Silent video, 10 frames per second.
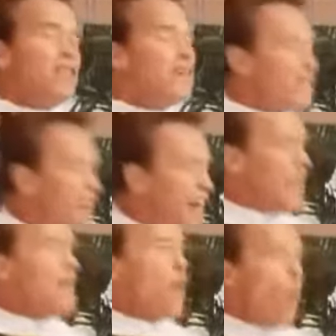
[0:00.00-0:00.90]
So
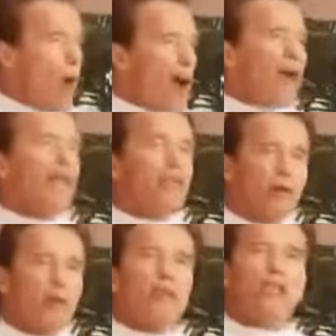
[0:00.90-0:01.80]
fine wine
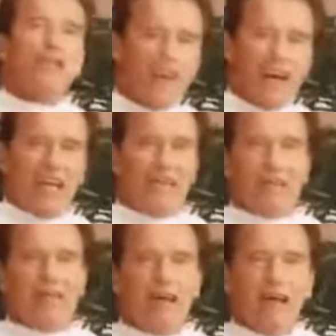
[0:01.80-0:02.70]
grows on a vine.
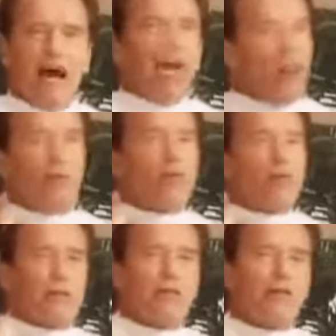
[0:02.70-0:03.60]
I know what
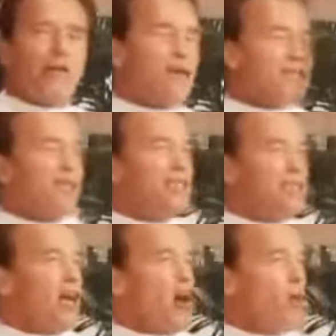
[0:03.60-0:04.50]
some of you now say
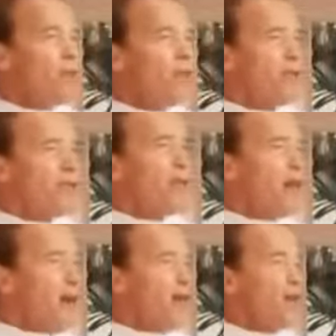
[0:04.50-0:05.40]
is, I hope that
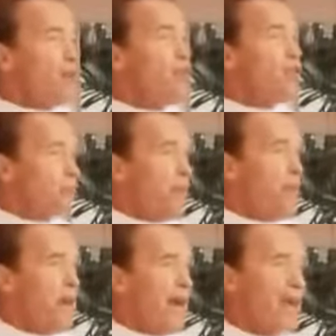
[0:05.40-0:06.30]
Arnold got his
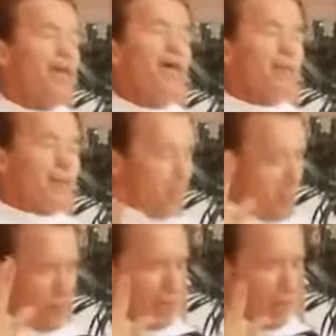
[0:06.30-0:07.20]
money back. But
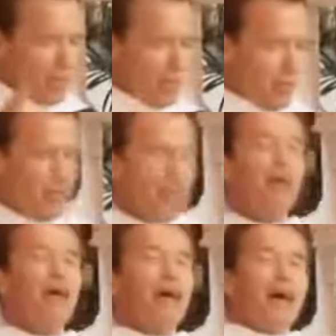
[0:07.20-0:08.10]
let me tell you something.
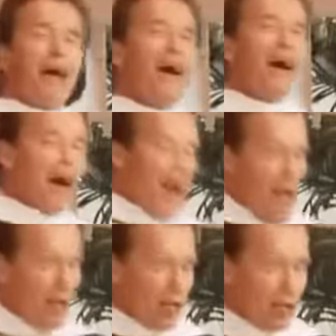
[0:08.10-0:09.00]

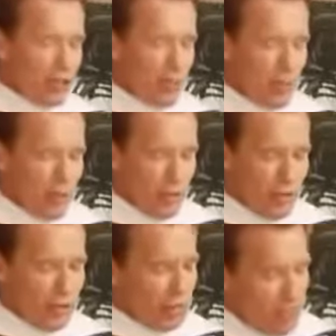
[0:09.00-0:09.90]
I had a good time doing
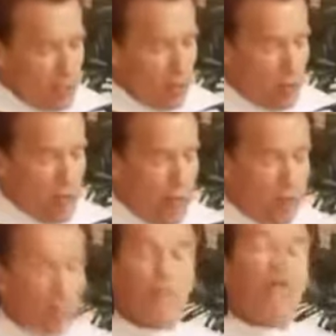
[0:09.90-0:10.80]
those things and it really
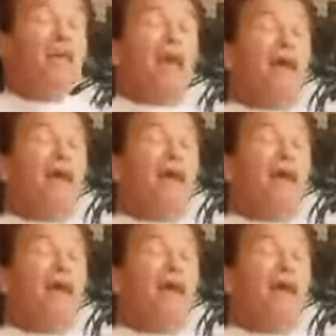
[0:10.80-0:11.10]
helped me. And finally,